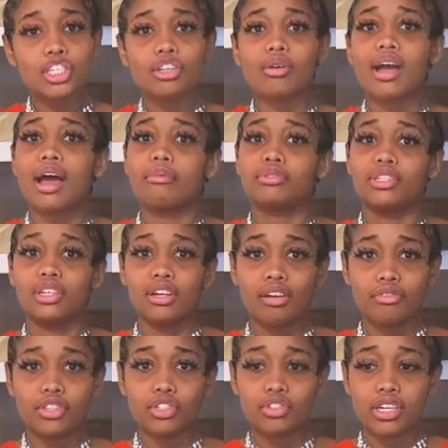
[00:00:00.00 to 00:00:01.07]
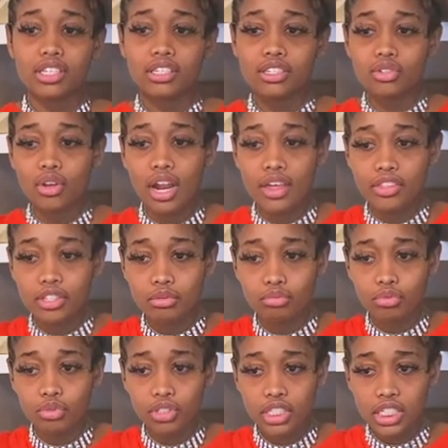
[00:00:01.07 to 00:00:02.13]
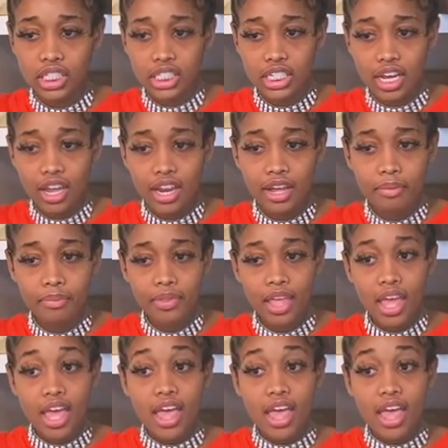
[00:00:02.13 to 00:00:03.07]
So I absolutely love this dress because it's got like this rouging detailing